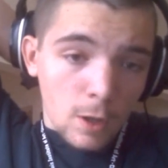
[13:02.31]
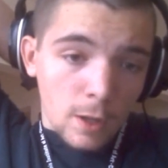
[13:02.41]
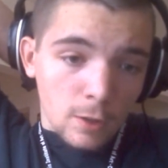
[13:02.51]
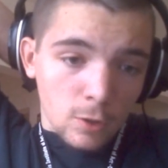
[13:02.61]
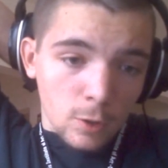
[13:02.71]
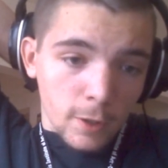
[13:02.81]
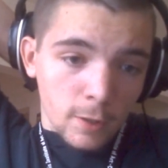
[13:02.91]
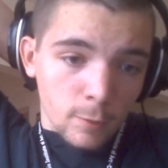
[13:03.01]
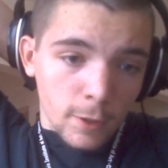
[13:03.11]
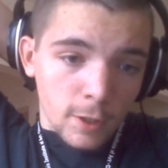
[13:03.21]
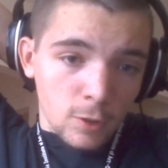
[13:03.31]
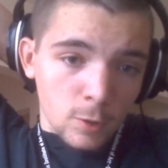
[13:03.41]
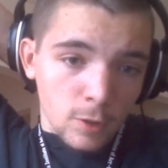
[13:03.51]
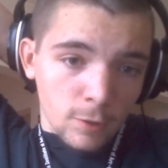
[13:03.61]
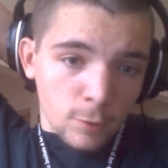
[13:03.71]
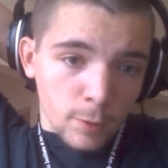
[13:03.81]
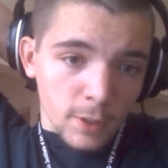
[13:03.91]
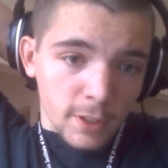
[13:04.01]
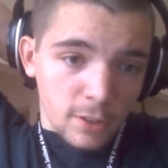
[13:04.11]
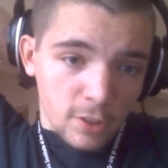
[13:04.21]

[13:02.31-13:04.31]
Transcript: and so they're getting ready to do their full release here